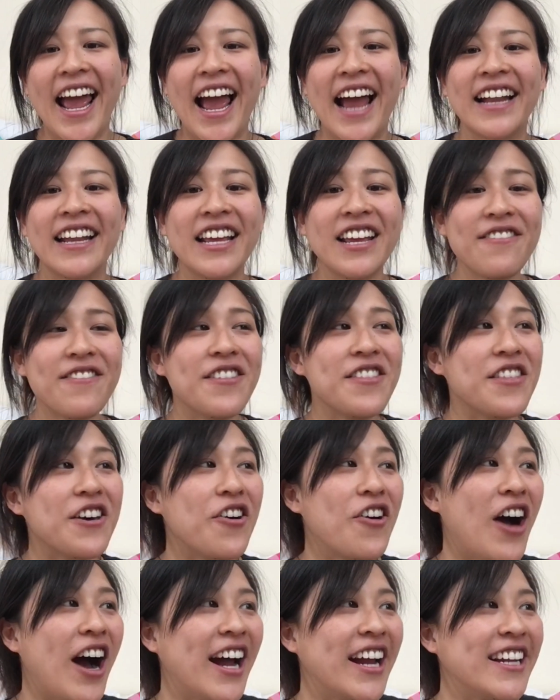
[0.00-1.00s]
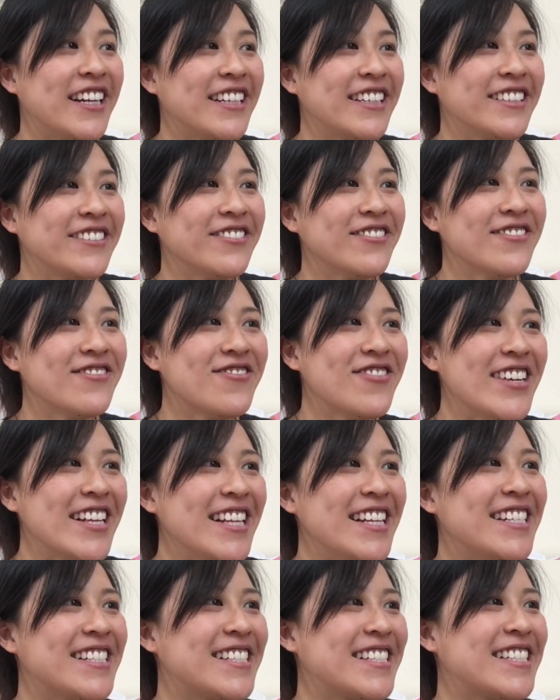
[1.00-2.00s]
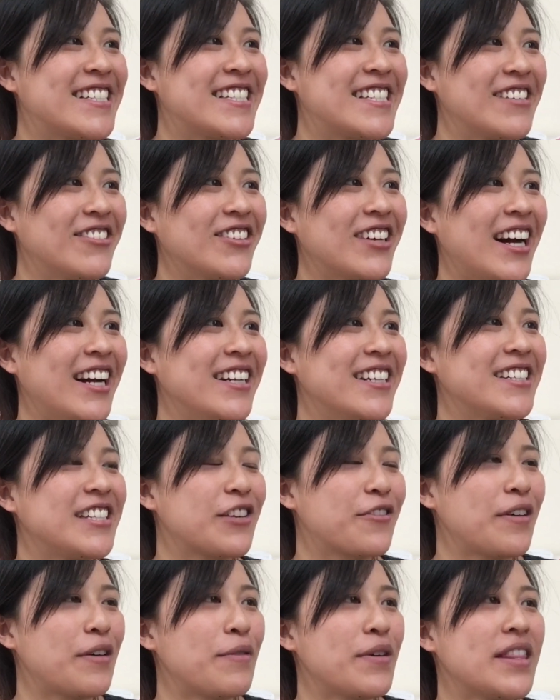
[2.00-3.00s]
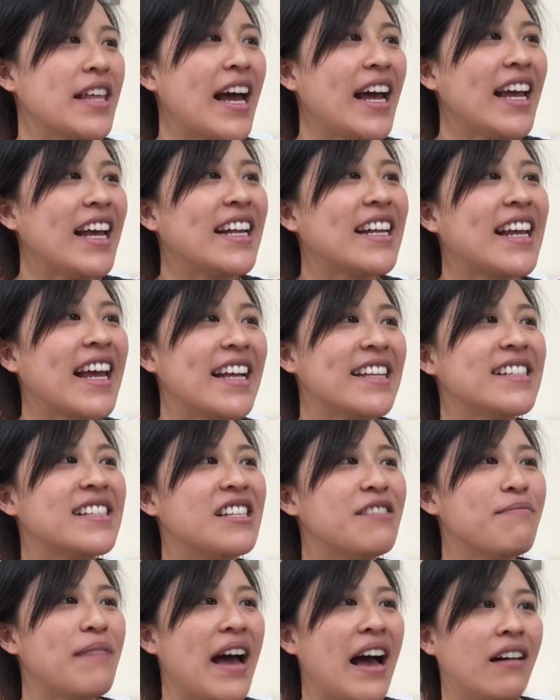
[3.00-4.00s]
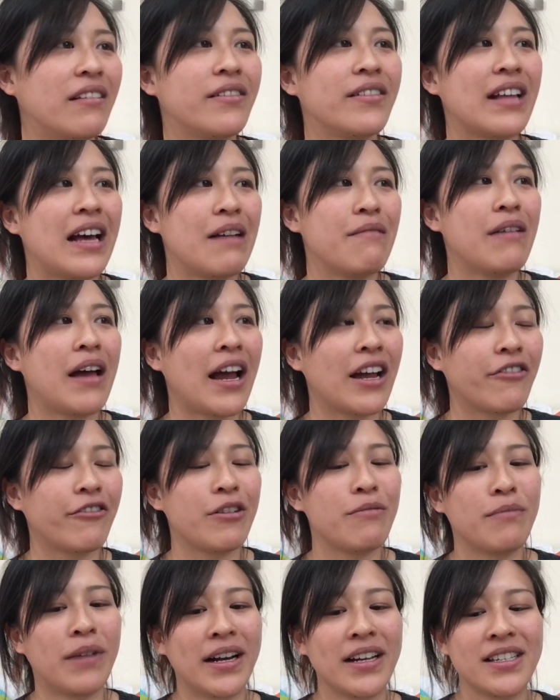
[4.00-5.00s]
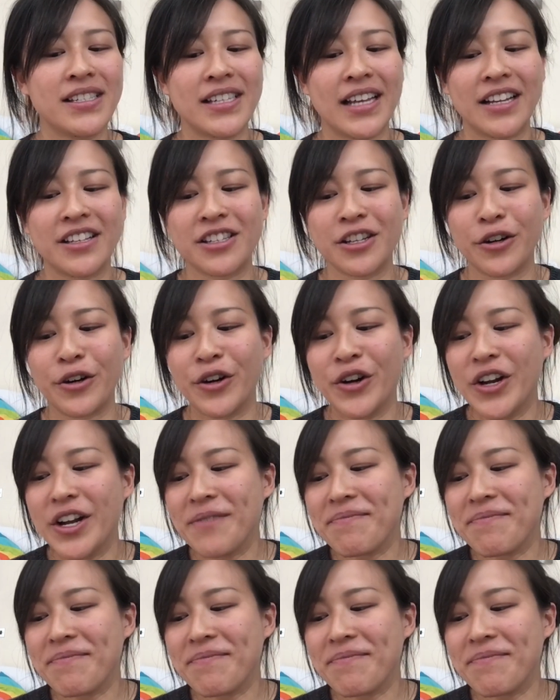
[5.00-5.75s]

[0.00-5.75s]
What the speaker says: And even though I really still kind of disagree with that, it gets them out of that angry mindset. So